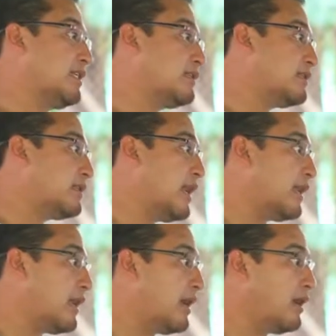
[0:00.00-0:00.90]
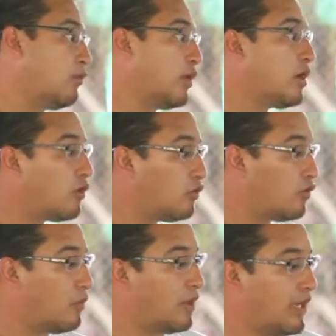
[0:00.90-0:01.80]
is that we go to
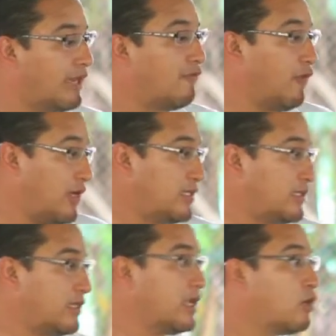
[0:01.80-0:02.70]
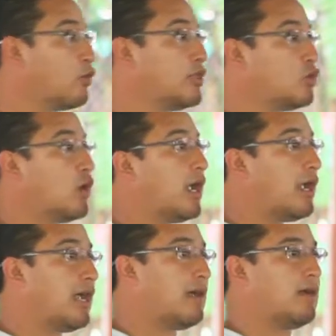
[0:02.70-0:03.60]
the community first. We do
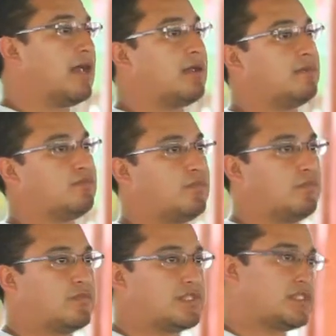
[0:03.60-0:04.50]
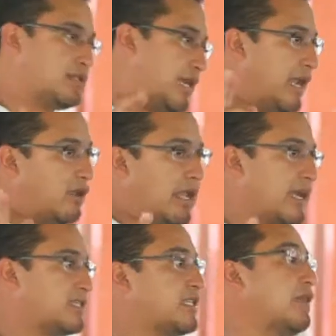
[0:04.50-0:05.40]
a kind of
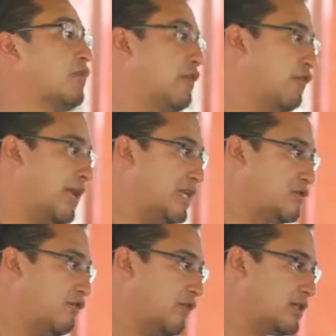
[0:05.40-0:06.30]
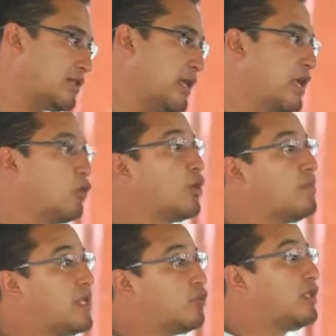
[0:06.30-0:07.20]
like a site verification first. We
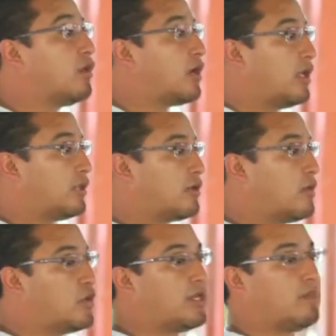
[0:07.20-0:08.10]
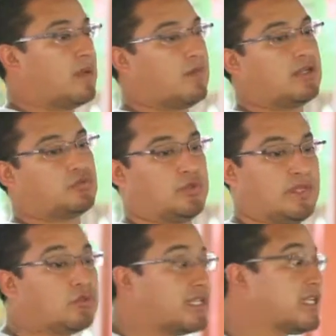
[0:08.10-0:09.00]
meet with the local community members, we
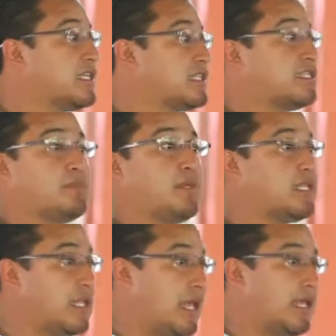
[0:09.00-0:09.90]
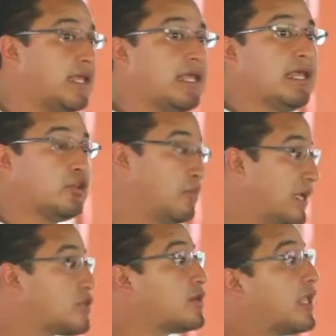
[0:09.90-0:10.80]
meet with the teachers, the PTA. We
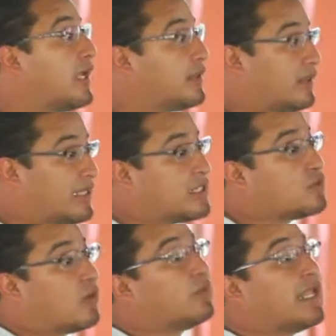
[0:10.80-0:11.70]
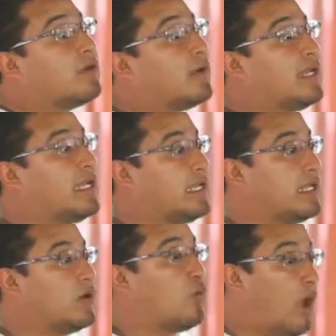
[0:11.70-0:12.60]
make sure that this is what they
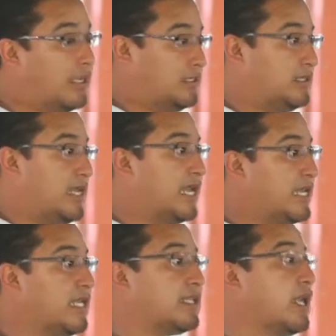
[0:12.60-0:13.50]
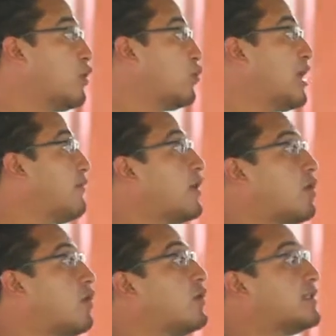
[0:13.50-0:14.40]
really want and need. We never
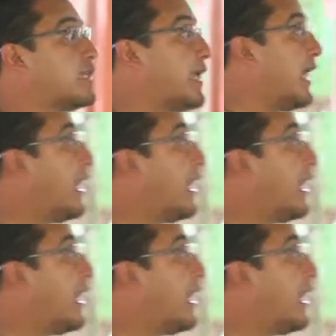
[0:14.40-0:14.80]
go and say,